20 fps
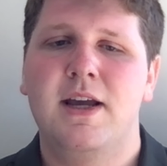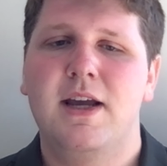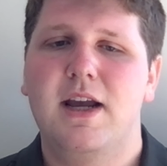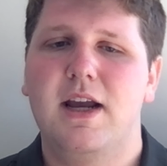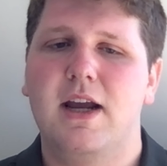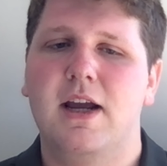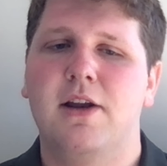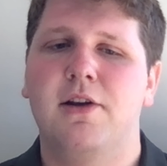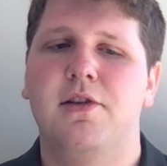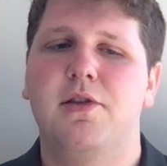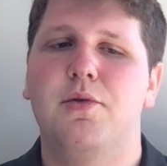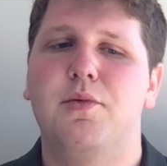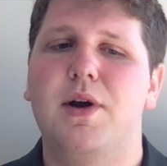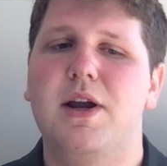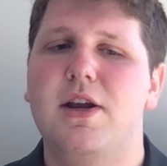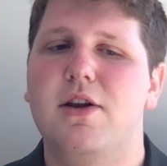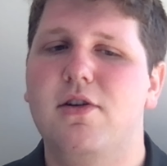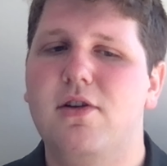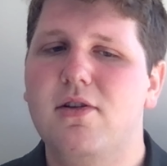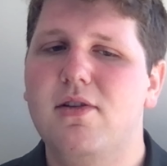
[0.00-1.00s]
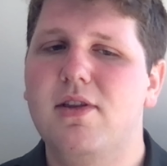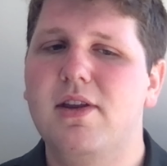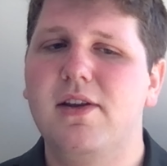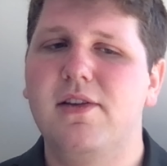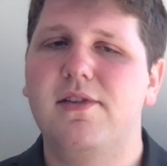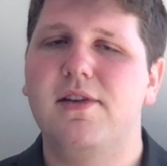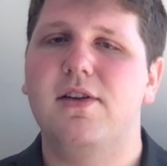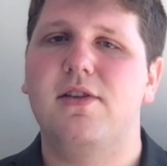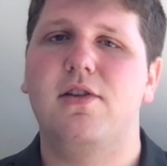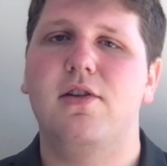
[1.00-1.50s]
And the way you do this
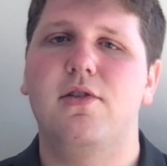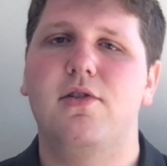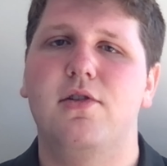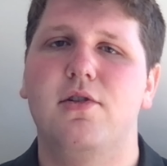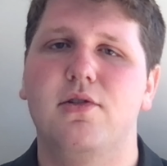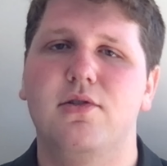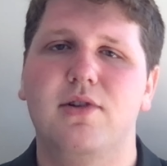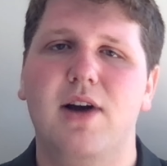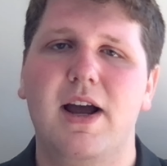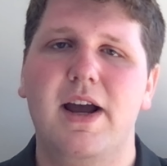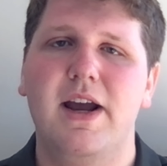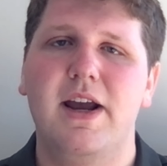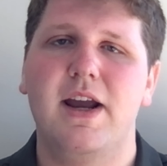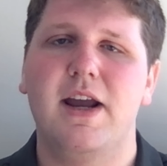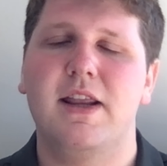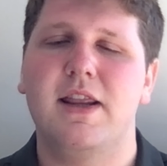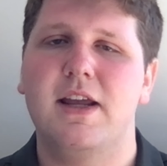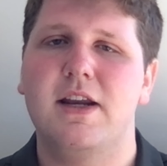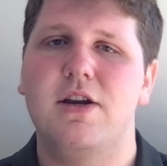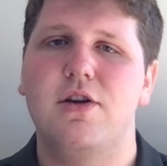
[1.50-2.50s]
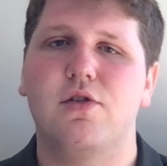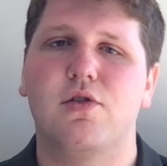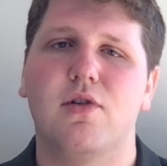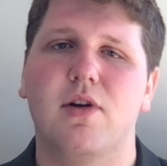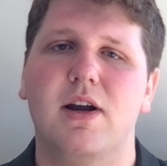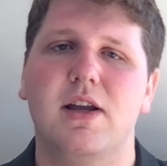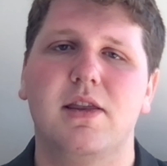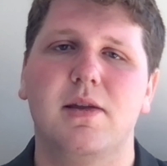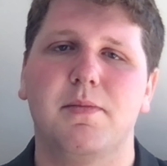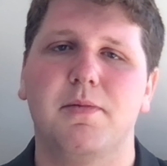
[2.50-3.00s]
is you do let, and then you
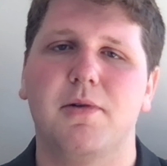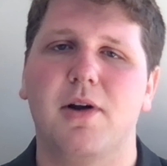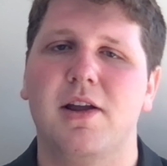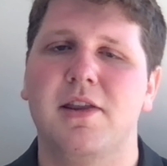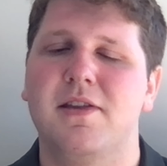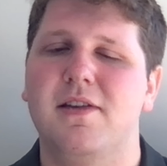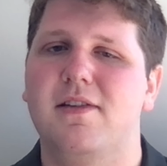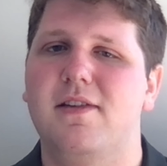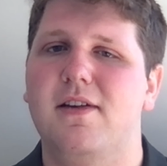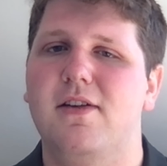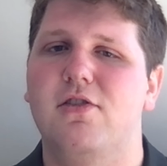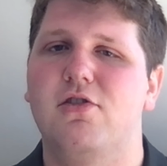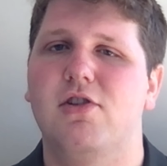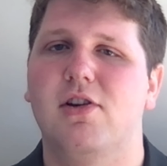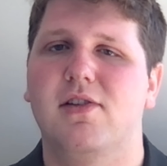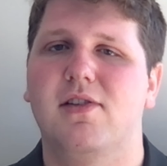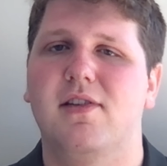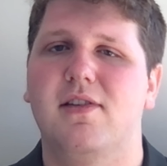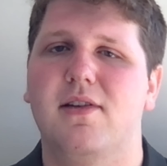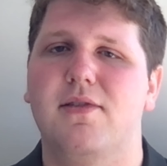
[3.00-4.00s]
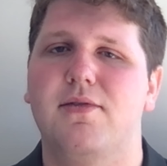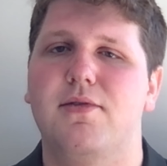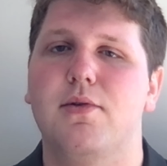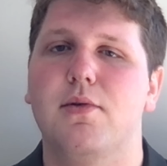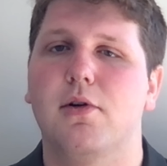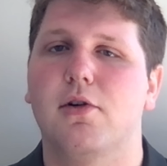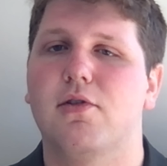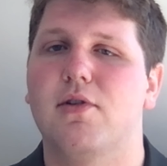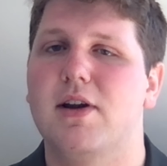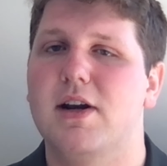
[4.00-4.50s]
create the parentheses just as if you
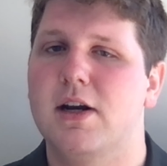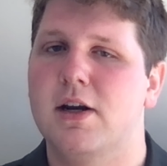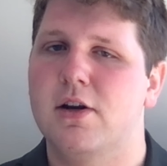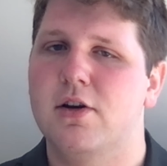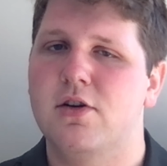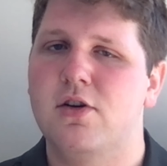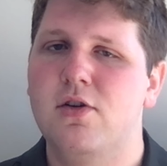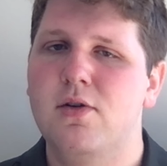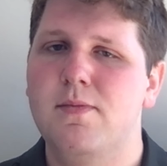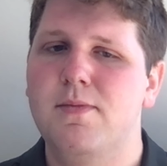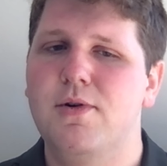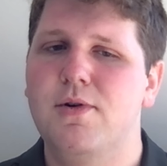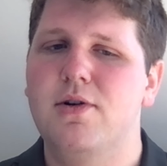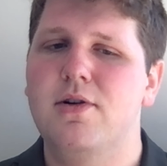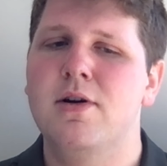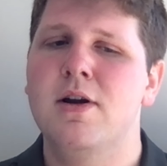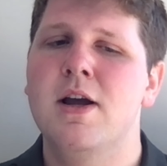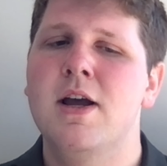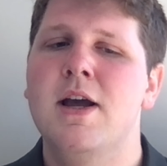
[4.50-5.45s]
were creating a tuple,